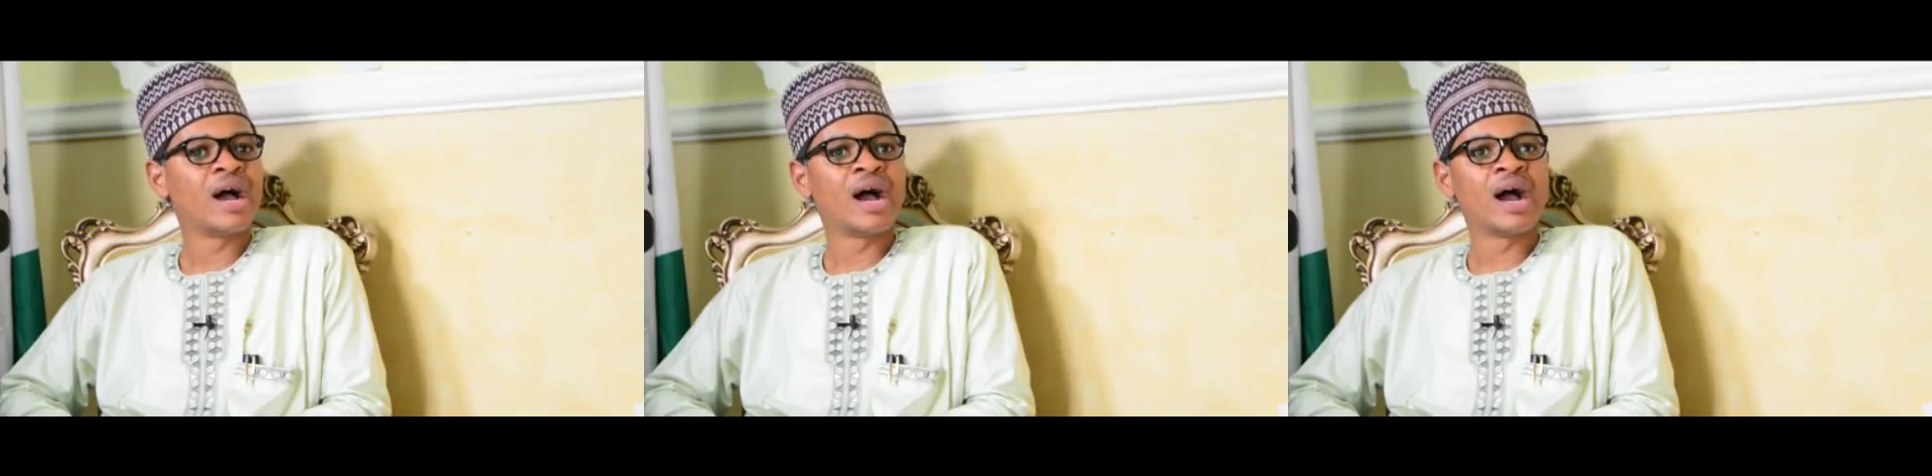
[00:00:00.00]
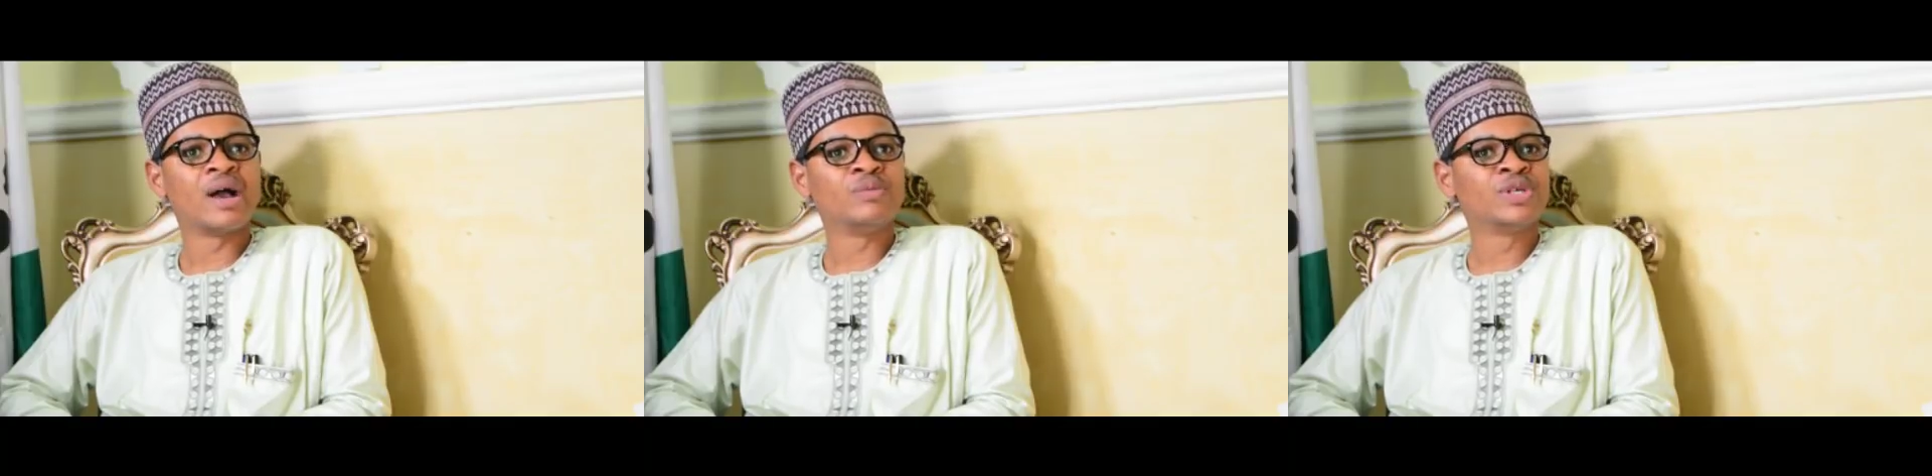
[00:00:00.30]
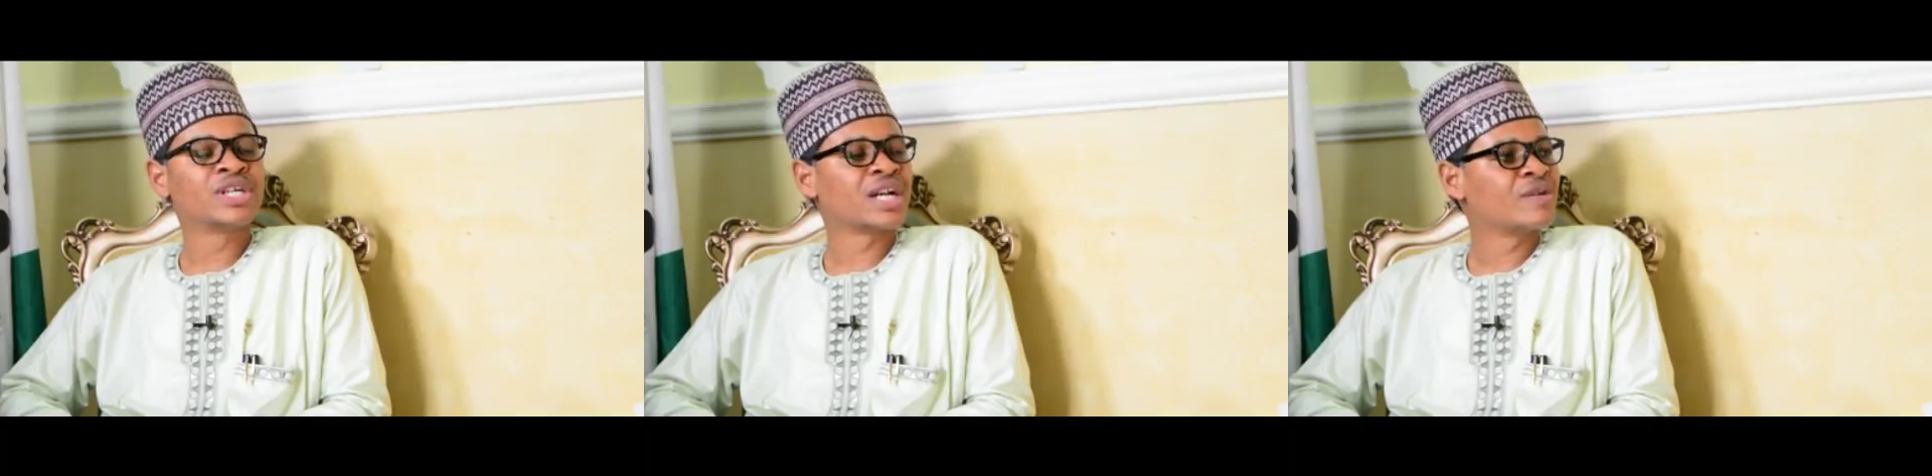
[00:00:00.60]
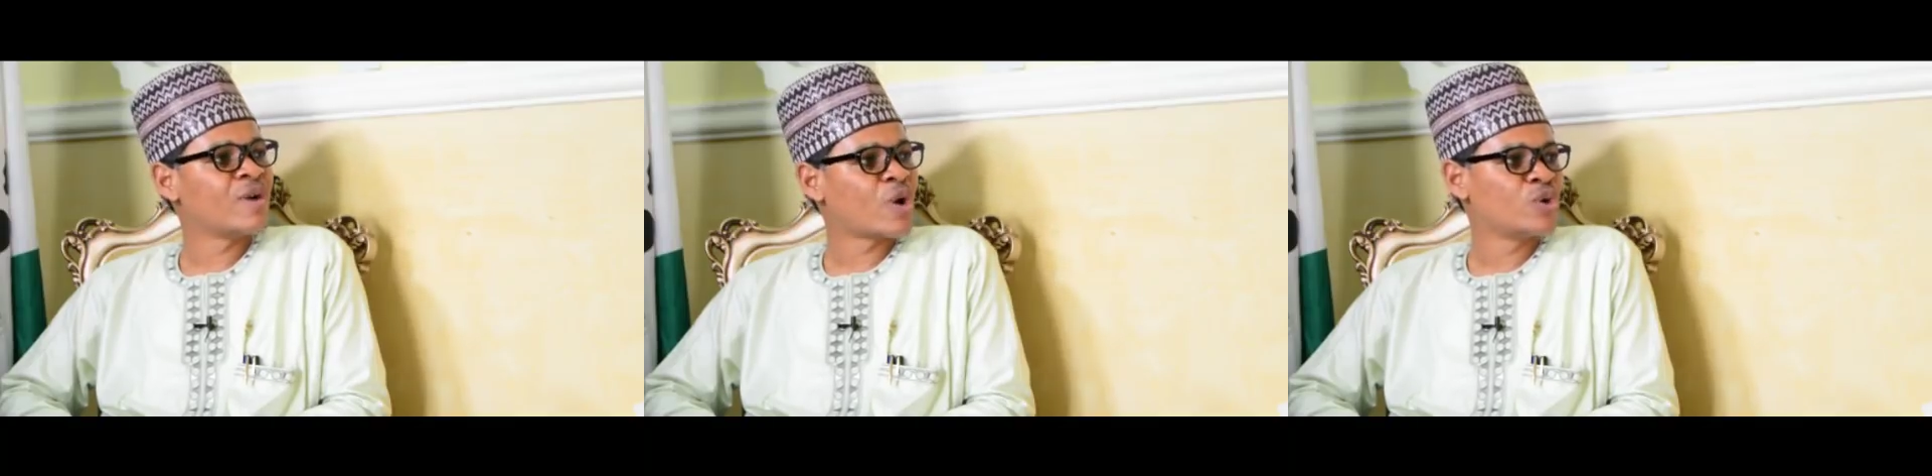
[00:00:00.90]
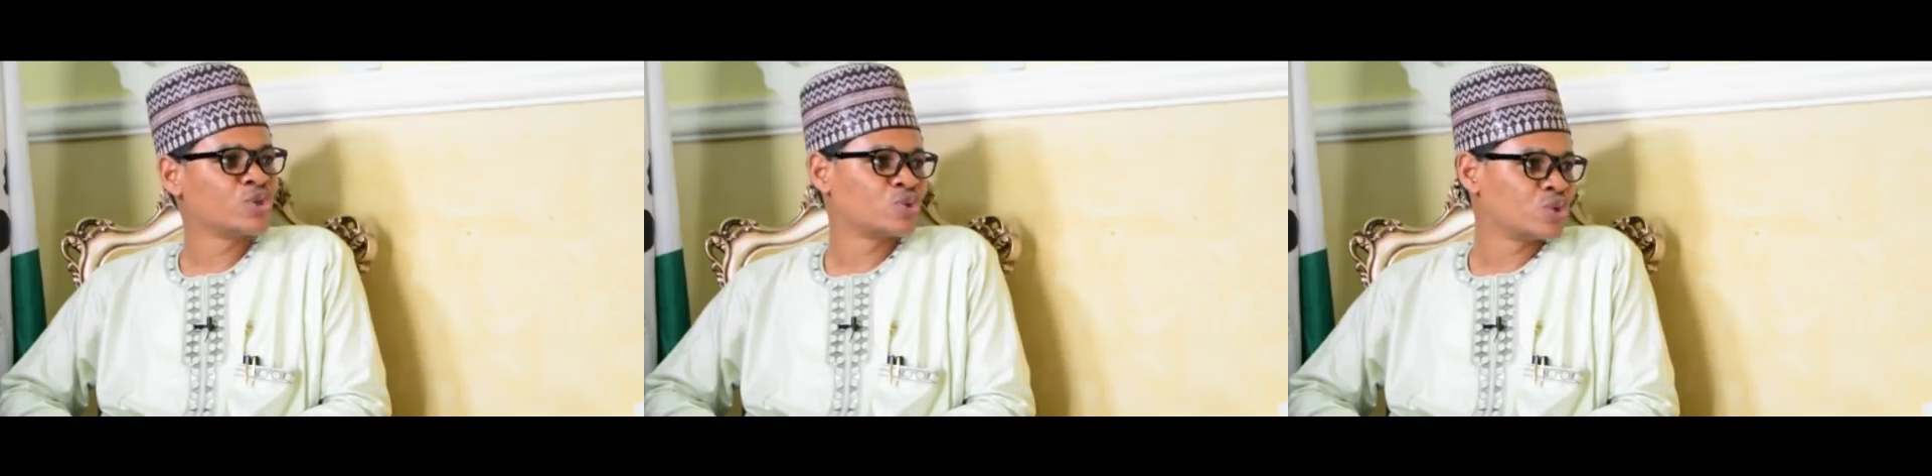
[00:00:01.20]
uh, being run by
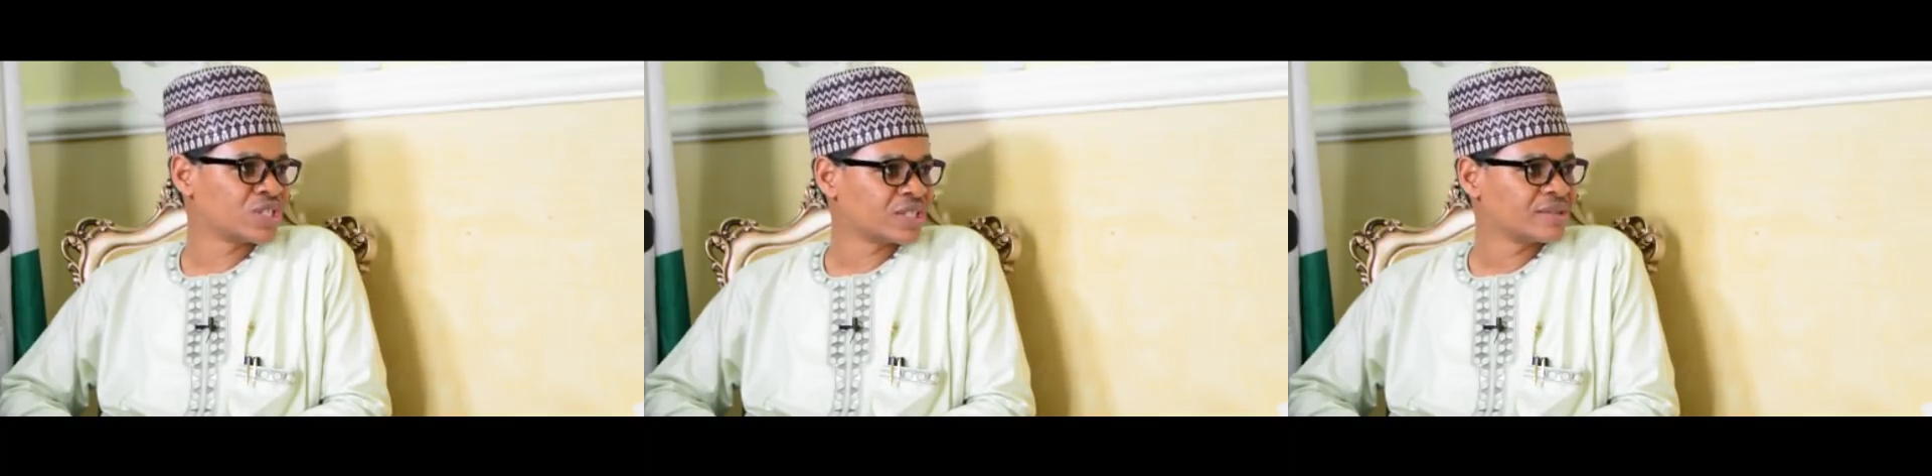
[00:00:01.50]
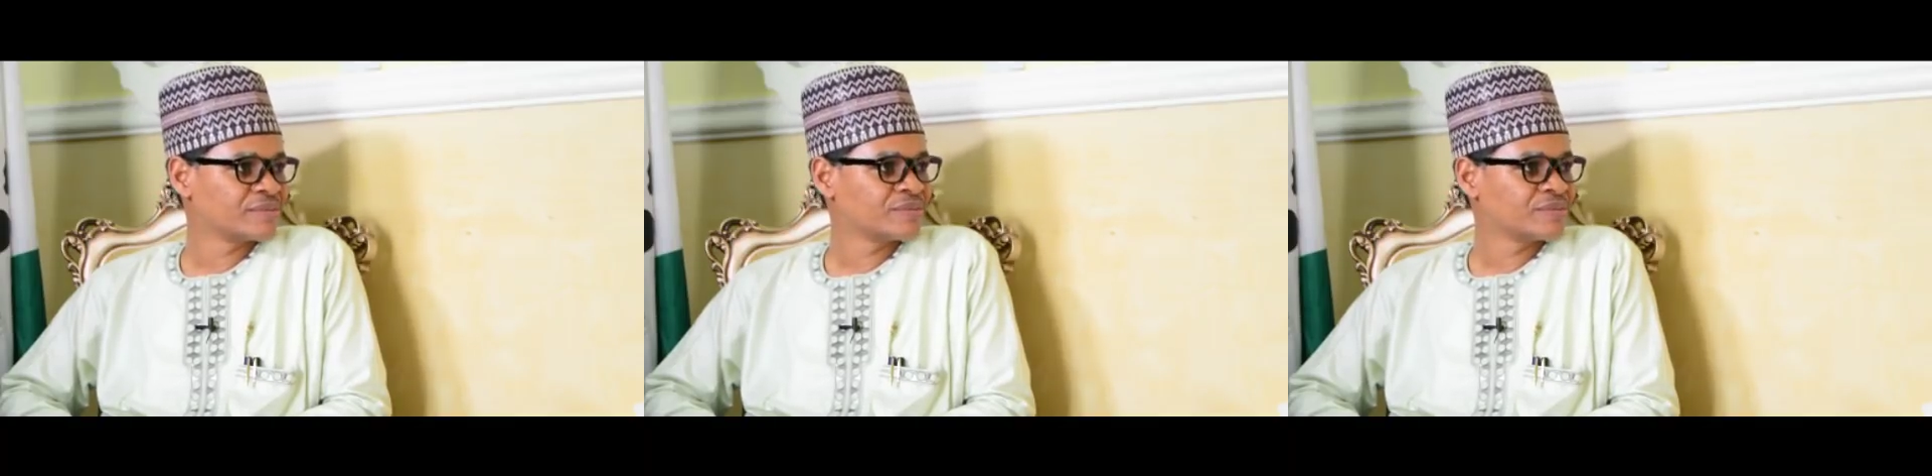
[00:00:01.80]
constitution.